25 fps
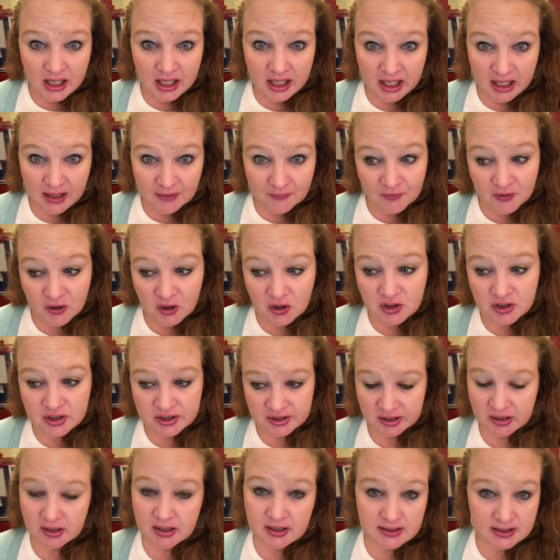If your
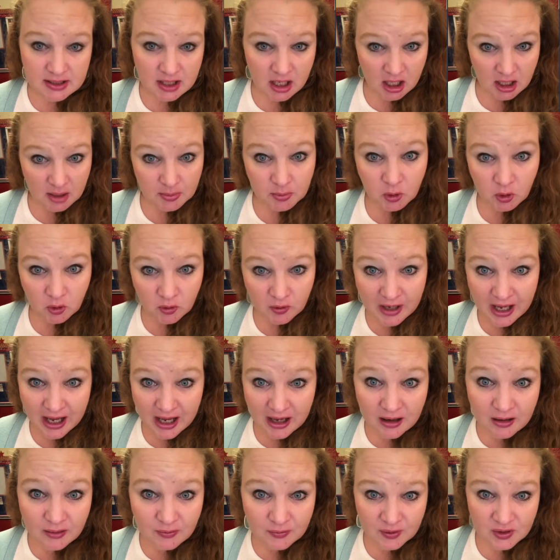students are pulled
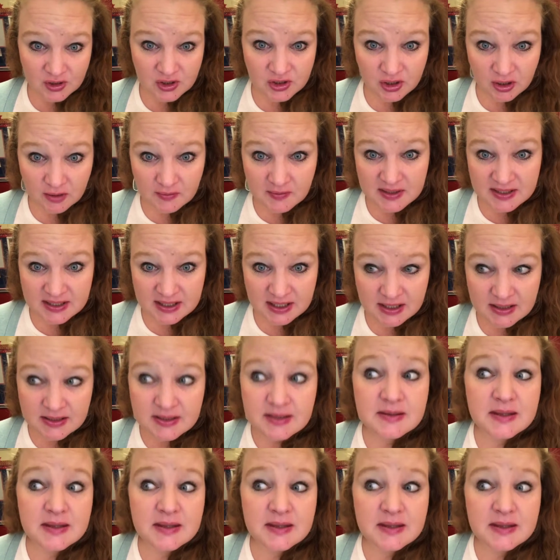out for services,